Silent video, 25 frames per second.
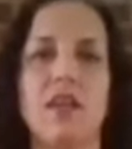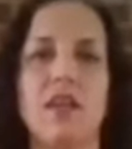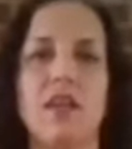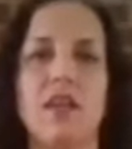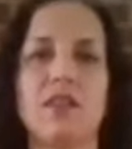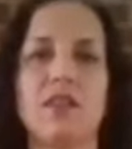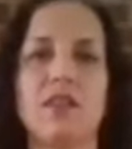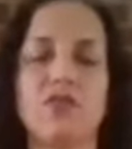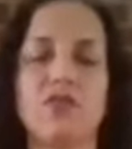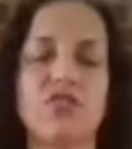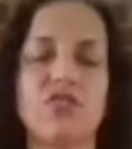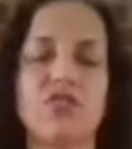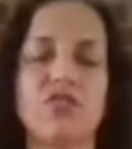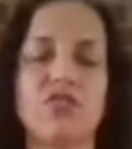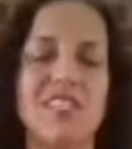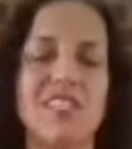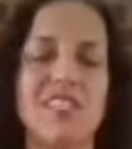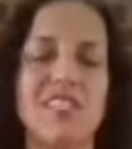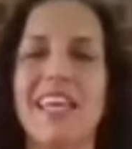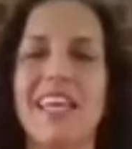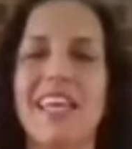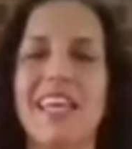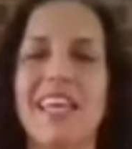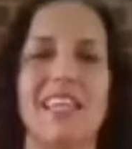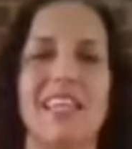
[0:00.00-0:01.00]
Just to
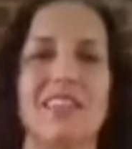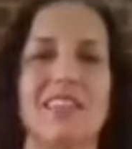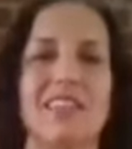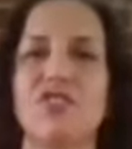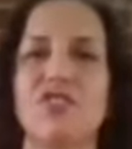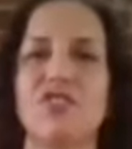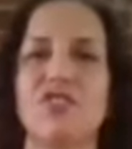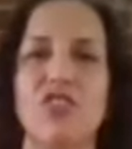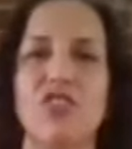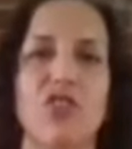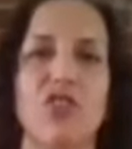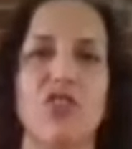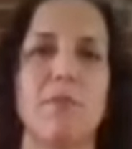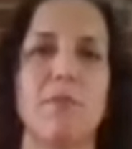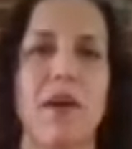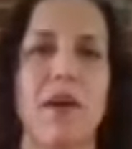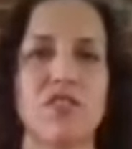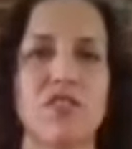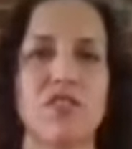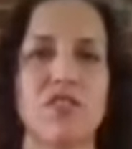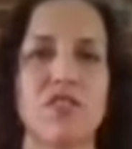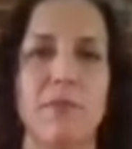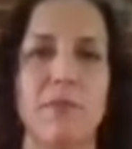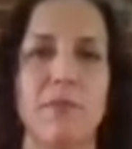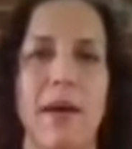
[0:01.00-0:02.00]
get into your
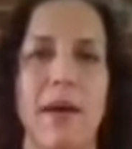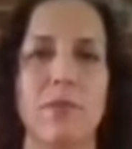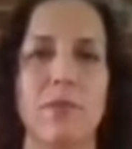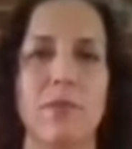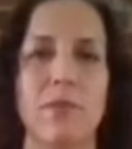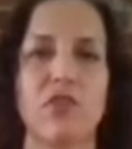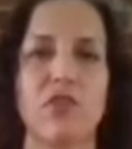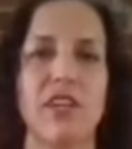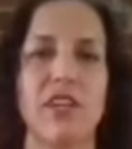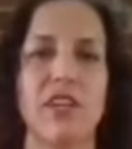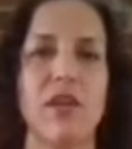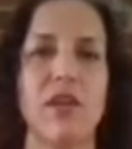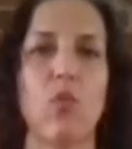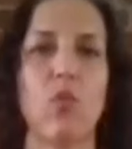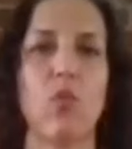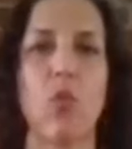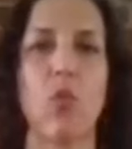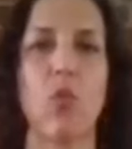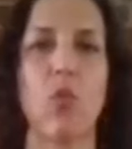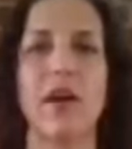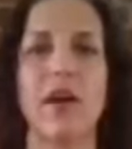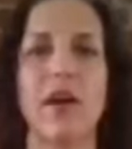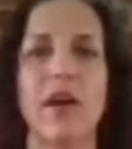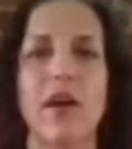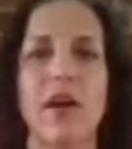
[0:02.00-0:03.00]
muscle memory,
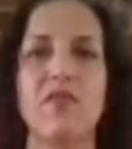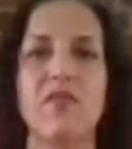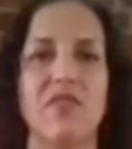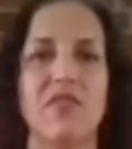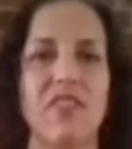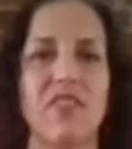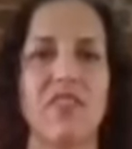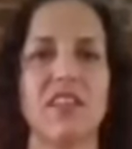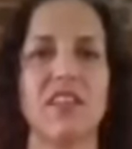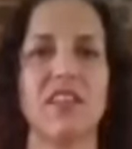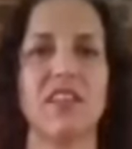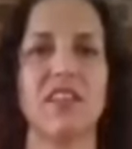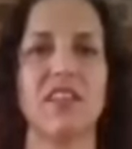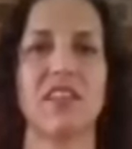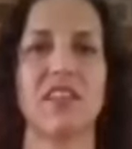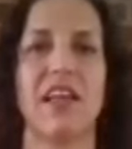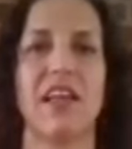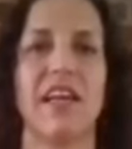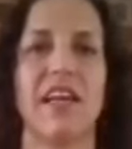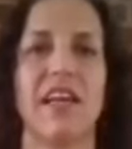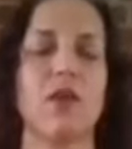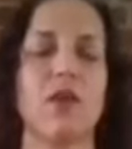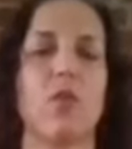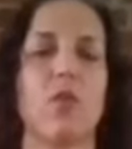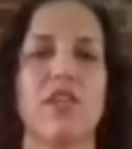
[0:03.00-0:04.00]
what it feels
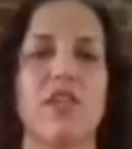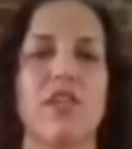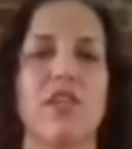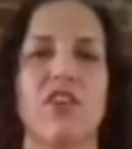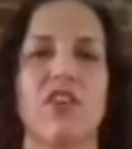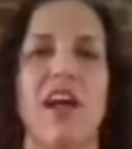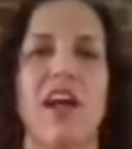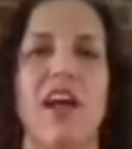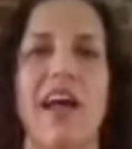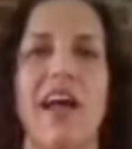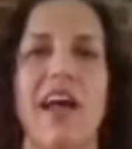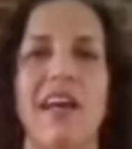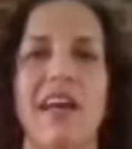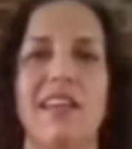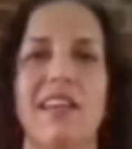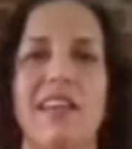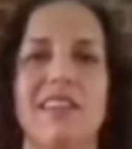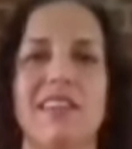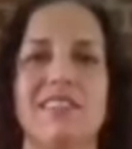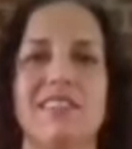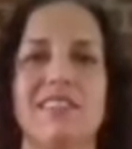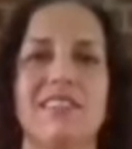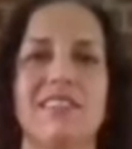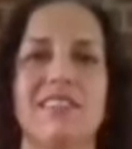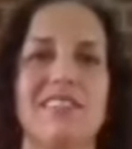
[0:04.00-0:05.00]
like when your head
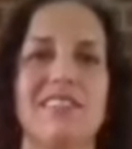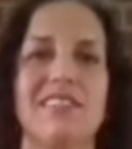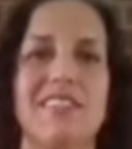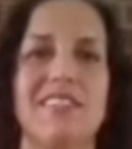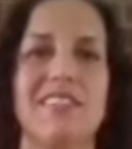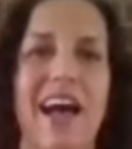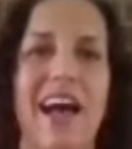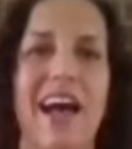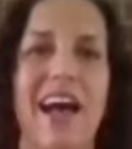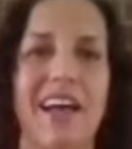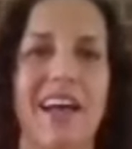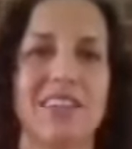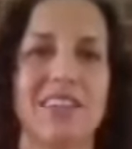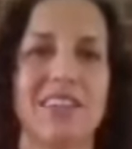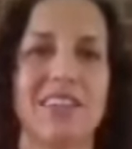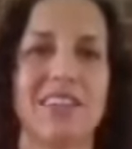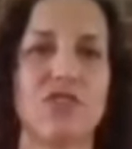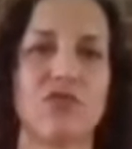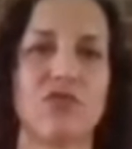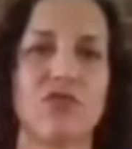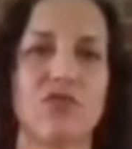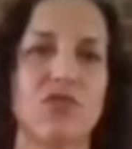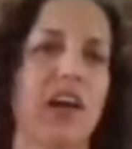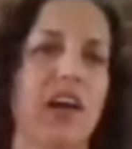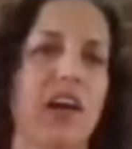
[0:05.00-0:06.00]
is stacked
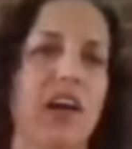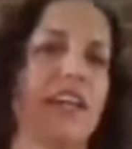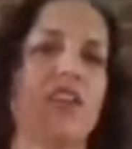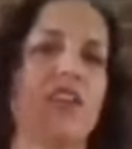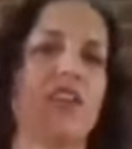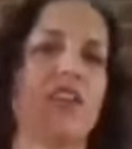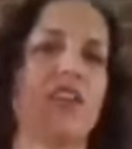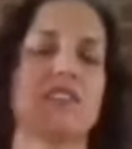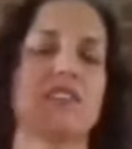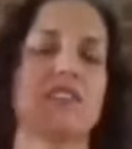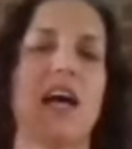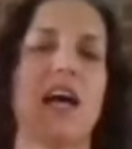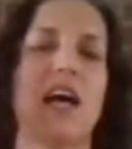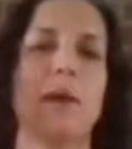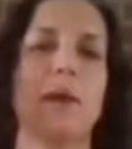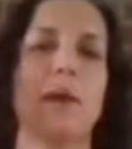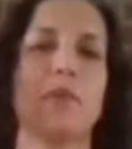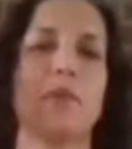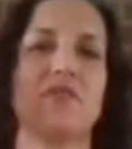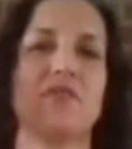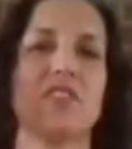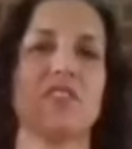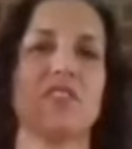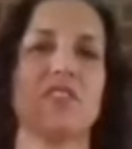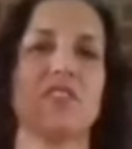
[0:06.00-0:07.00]
right on top
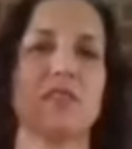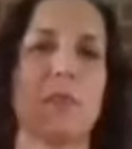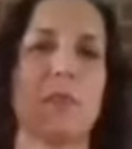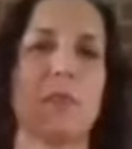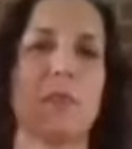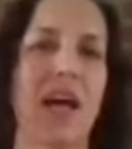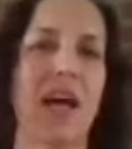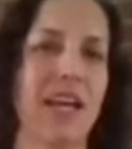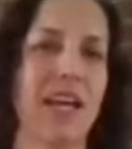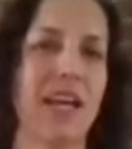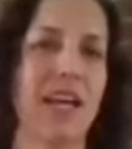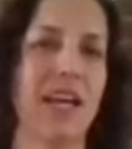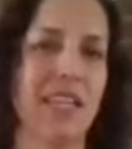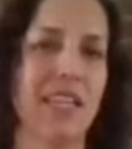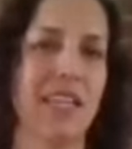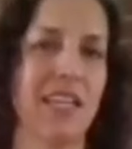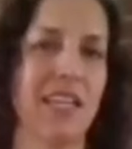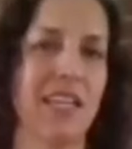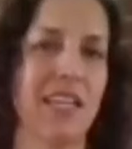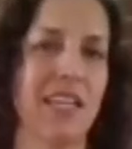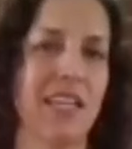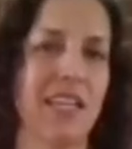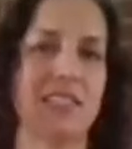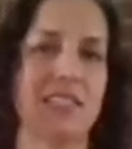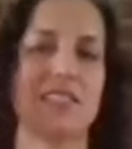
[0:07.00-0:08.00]
of the spine
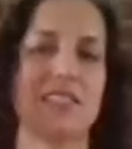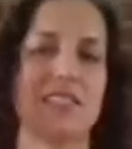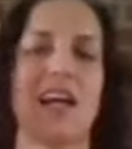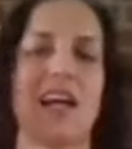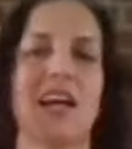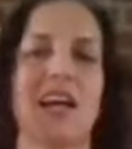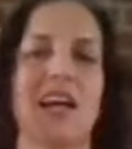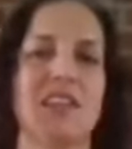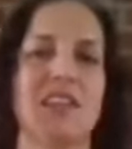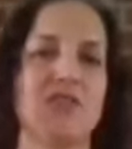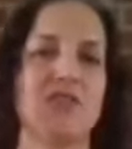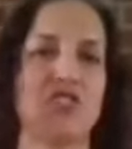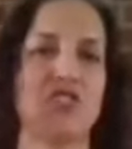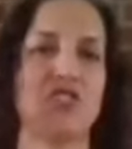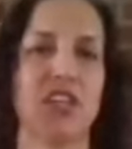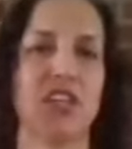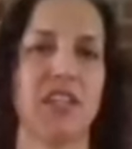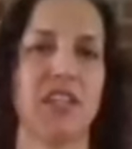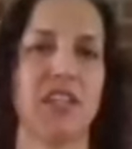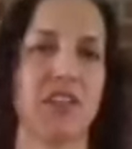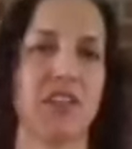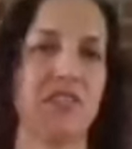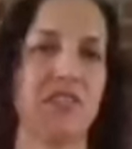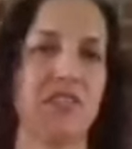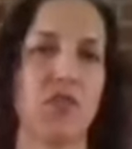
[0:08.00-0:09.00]
and it's not
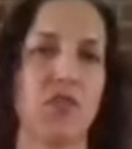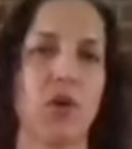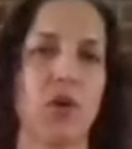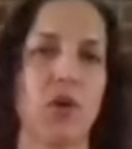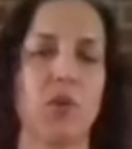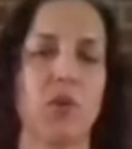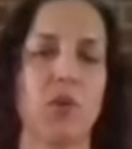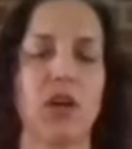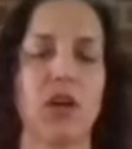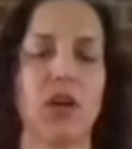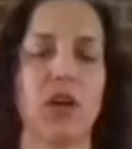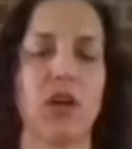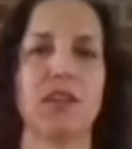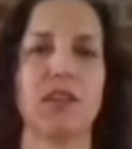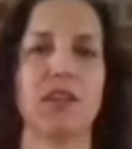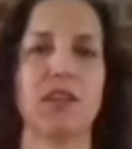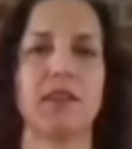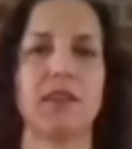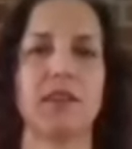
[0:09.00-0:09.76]
jutting forward.